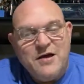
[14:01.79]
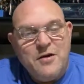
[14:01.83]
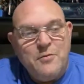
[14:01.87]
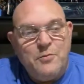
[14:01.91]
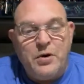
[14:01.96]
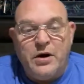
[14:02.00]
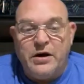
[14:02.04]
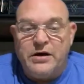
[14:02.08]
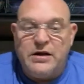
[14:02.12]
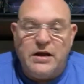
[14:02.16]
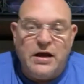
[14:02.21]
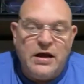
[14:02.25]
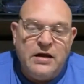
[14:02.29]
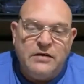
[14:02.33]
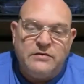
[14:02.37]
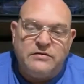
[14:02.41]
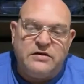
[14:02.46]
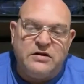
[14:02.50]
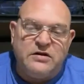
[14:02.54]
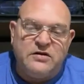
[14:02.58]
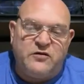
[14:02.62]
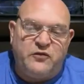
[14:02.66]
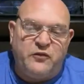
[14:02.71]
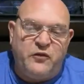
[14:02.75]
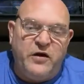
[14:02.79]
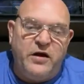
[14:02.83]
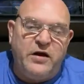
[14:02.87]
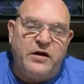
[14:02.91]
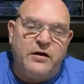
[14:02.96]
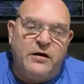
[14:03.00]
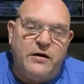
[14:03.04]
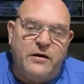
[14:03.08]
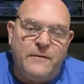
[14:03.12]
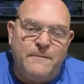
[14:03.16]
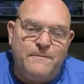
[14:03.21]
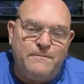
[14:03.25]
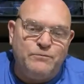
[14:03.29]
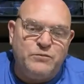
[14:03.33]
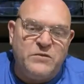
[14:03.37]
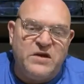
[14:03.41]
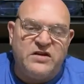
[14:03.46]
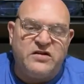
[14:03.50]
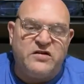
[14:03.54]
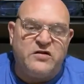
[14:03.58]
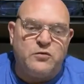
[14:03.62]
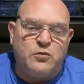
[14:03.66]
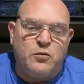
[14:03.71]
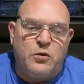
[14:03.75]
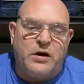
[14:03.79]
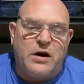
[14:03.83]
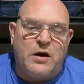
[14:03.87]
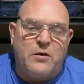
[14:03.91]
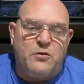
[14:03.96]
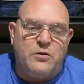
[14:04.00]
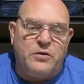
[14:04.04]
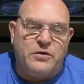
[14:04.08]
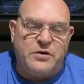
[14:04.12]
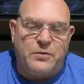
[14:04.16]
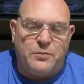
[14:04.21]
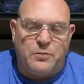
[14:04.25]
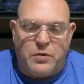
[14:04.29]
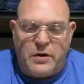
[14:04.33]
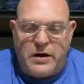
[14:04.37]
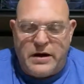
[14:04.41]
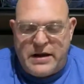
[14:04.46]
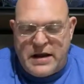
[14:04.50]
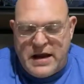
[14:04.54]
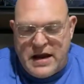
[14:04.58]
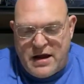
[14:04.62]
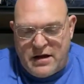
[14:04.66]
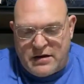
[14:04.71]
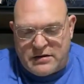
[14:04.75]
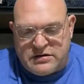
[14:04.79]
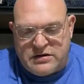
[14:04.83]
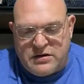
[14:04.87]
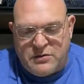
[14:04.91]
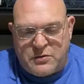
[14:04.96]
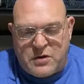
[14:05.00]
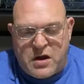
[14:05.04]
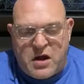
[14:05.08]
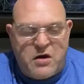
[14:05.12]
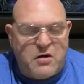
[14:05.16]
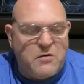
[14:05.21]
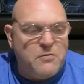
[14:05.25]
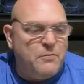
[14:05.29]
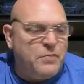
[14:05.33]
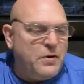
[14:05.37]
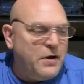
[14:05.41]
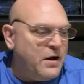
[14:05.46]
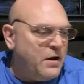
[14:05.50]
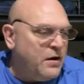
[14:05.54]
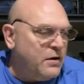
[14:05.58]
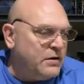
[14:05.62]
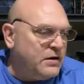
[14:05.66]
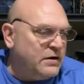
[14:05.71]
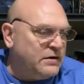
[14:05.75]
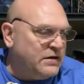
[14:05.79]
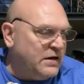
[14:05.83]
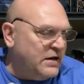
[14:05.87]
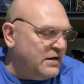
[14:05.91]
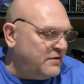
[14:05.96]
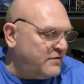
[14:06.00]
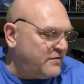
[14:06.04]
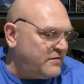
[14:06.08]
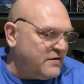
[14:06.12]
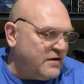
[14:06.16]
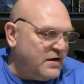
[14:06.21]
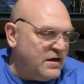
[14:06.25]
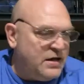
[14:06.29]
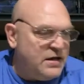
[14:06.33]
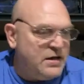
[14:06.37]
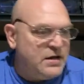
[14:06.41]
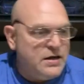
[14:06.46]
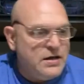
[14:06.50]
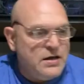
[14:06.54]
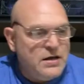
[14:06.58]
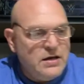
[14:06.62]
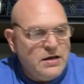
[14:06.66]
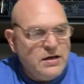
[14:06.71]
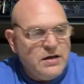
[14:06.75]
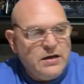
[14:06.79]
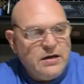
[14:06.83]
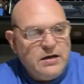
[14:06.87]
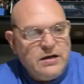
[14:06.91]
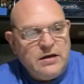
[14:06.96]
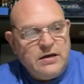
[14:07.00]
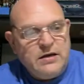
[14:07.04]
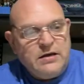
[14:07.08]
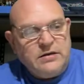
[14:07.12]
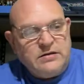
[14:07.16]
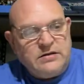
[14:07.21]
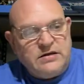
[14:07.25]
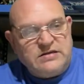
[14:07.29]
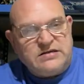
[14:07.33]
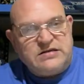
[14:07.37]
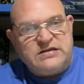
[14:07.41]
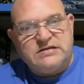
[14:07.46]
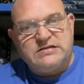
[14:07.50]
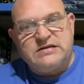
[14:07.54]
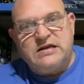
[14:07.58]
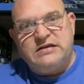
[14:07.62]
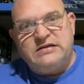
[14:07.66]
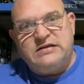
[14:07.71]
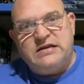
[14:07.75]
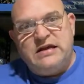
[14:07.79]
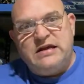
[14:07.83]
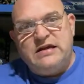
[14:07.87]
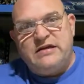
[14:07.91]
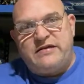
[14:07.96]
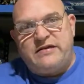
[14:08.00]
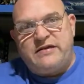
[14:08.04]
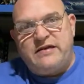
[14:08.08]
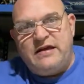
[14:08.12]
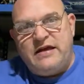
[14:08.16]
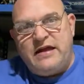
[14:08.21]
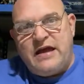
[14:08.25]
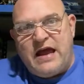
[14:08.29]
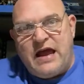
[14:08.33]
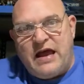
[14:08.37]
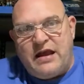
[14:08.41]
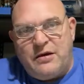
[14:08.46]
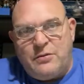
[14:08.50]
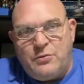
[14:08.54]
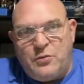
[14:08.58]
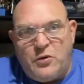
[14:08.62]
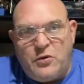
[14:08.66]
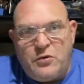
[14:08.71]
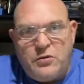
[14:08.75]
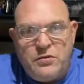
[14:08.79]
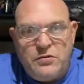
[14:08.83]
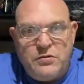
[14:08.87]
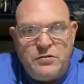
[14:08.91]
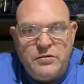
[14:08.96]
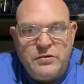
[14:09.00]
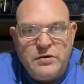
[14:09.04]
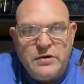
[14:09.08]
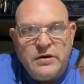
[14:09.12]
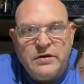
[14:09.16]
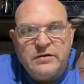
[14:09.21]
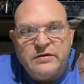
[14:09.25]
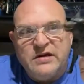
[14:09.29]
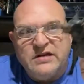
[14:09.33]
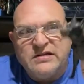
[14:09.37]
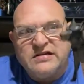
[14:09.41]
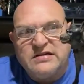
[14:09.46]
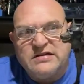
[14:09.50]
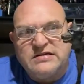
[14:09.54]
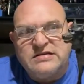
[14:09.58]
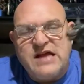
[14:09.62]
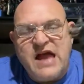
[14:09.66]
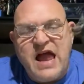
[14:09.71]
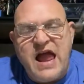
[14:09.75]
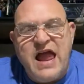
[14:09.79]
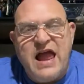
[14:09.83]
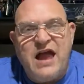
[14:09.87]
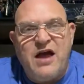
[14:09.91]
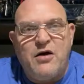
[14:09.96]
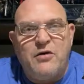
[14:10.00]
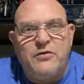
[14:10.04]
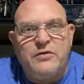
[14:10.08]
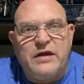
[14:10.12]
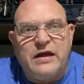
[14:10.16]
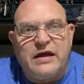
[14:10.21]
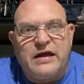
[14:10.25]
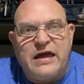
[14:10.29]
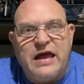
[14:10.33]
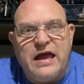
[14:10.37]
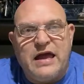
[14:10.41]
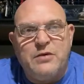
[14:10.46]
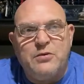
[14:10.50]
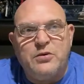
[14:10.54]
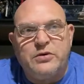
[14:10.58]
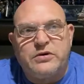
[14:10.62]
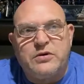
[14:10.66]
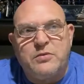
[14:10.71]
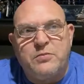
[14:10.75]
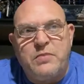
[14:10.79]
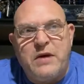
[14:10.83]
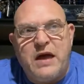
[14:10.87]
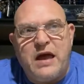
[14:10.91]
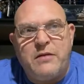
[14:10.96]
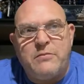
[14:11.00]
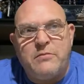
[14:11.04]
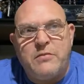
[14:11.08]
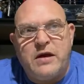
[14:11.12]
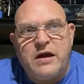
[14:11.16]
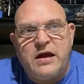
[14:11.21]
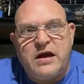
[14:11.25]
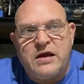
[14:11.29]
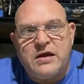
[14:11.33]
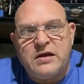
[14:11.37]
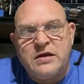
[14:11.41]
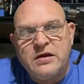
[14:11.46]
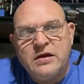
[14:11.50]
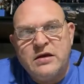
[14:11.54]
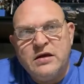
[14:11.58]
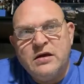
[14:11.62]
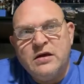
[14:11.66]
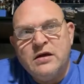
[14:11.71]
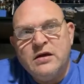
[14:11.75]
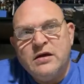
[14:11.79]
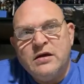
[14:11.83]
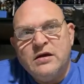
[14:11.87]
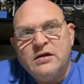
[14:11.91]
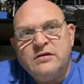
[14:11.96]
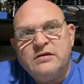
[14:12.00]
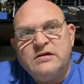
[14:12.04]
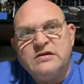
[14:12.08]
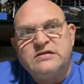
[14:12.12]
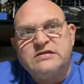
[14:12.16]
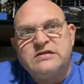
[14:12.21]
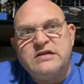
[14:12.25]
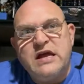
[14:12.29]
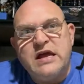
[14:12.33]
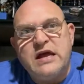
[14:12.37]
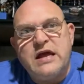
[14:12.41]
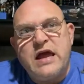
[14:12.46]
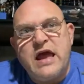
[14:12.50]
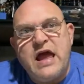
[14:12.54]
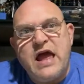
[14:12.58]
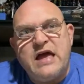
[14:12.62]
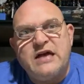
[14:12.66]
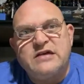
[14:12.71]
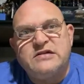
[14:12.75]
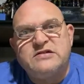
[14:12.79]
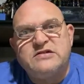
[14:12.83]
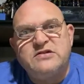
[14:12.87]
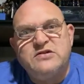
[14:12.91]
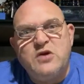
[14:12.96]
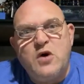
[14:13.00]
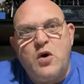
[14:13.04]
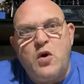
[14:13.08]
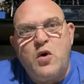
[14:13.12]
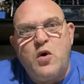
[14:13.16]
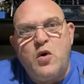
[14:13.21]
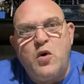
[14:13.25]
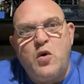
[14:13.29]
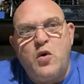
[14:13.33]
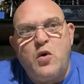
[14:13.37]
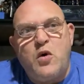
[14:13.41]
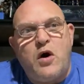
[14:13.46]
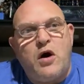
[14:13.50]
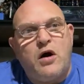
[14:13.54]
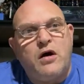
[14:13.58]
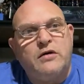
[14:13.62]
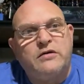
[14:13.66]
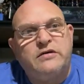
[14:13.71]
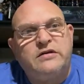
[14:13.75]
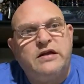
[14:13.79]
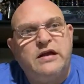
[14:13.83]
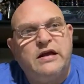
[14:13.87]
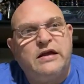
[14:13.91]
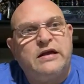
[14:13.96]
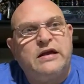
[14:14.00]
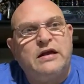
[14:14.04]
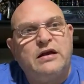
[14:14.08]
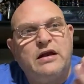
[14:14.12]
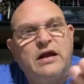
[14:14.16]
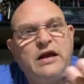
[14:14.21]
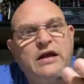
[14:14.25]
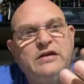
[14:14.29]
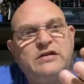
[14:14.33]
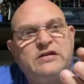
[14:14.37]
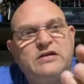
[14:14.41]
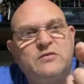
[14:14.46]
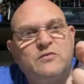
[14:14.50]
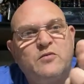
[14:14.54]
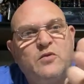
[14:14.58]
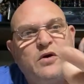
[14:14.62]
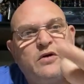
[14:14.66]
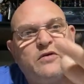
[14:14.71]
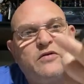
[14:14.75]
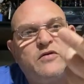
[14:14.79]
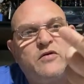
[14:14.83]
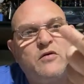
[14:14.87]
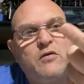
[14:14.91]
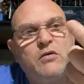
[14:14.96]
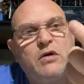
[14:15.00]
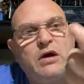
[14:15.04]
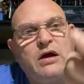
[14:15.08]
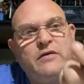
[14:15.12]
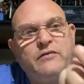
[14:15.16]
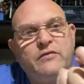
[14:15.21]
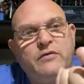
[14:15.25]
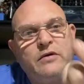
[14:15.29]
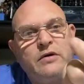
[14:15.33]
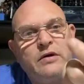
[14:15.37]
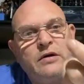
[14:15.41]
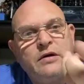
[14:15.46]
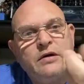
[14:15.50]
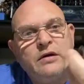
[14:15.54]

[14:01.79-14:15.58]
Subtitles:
But this figure, this is what I wanted to bring out to compare to DC. This is a DC animal. This is Hound that came with the Batman. This thing has no articulation whatsoever.